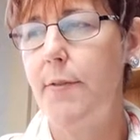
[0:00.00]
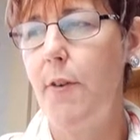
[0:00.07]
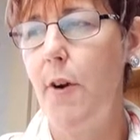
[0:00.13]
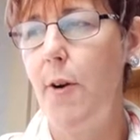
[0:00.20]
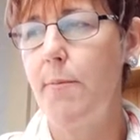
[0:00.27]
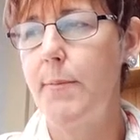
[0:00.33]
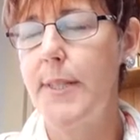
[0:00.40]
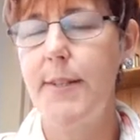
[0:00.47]

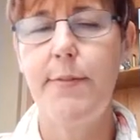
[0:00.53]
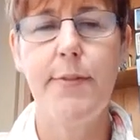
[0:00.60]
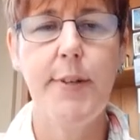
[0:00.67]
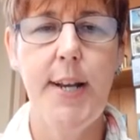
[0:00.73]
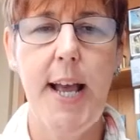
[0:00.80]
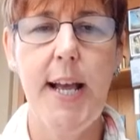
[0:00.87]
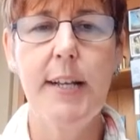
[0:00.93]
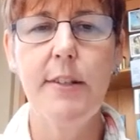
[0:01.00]
from
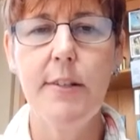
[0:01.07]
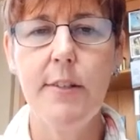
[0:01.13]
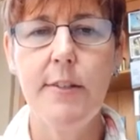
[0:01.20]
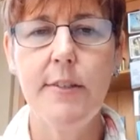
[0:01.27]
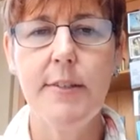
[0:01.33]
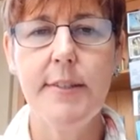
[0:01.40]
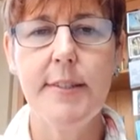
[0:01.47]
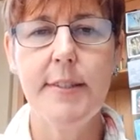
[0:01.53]
different
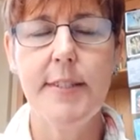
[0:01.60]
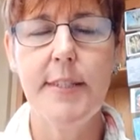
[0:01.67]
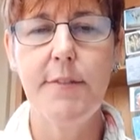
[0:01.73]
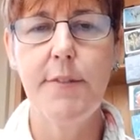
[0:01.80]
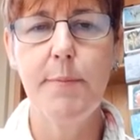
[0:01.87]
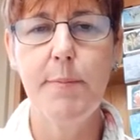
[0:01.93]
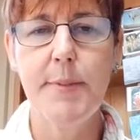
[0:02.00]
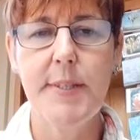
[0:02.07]
angles and
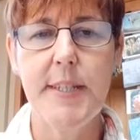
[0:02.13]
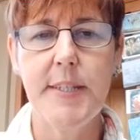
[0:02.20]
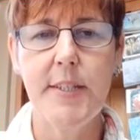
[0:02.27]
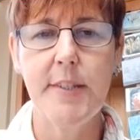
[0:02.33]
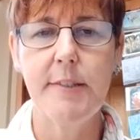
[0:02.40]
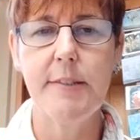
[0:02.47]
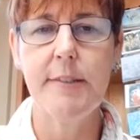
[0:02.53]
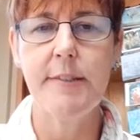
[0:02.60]
different
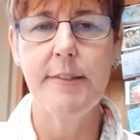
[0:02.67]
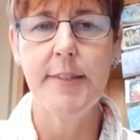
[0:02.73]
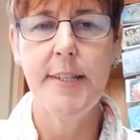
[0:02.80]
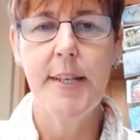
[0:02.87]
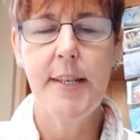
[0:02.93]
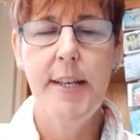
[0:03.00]
positions.